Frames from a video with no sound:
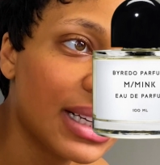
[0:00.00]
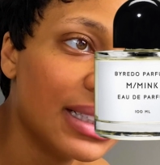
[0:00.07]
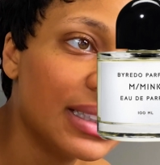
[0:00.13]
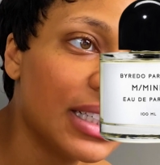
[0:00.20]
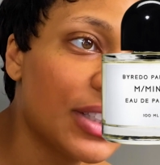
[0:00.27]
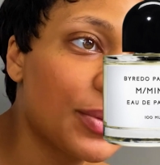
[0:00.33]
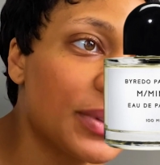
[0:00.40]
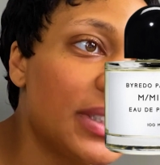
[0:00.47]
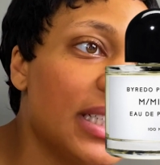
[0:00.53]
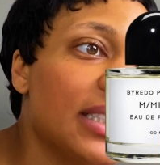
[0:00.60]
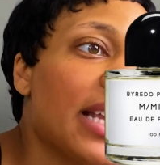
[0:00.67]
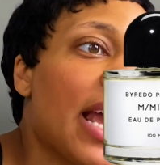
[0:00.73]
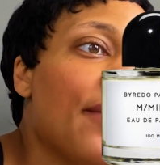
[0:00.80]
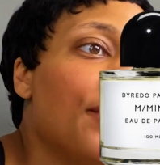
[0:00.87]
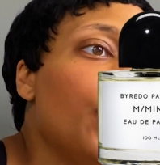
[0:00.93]
This one says,
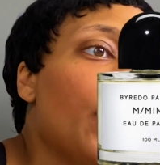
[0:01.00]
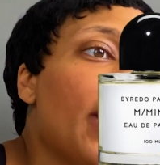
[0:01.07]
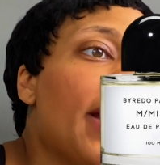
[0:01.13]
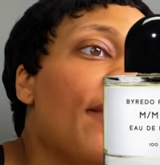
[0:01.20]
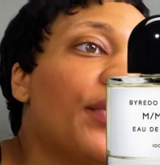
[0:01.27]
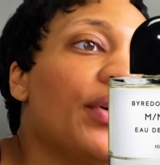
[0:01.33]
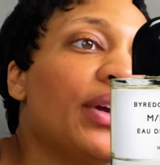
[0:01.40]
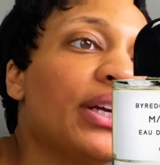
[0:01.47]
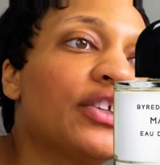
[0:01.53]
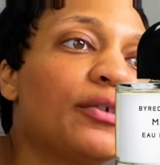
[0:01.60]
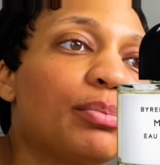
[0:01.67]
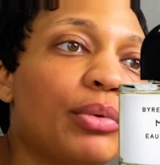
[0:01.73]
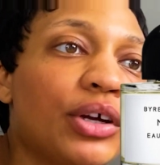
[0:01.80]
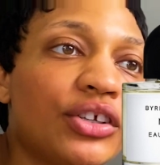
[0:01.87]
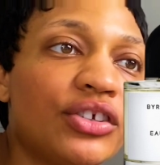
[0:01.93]
have you ever
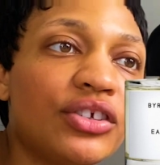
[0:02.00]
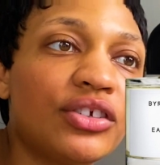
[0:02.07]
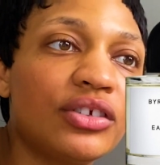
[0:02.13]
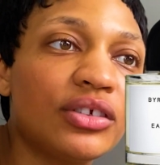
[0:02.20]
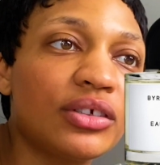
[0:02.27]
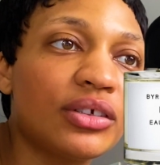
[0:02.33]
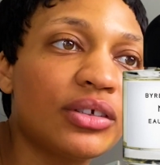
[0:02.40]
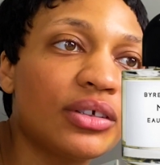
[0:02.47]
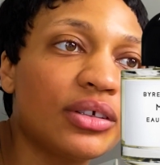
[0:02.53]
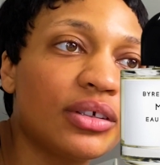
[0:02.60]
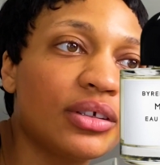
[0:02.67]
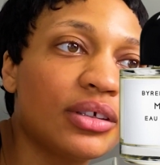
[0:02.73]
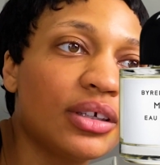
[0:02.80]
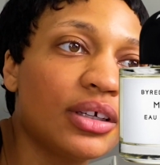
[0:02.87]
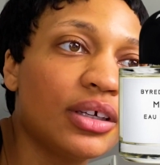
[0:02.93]
expressed
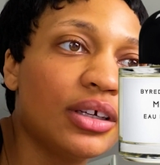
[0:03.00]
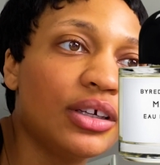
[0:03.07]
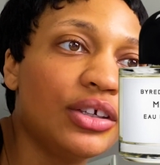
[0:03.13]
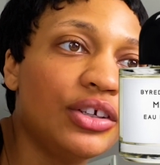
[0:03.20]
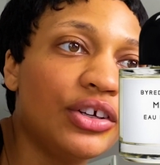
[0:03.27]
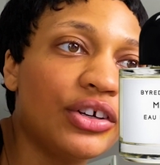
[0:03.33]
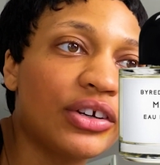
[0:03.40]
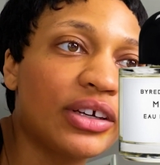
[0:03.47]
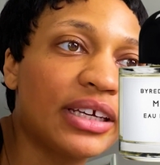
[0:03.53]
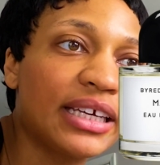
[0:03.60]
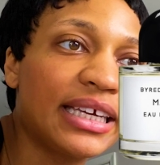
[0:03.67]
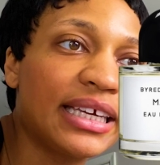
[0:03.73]
your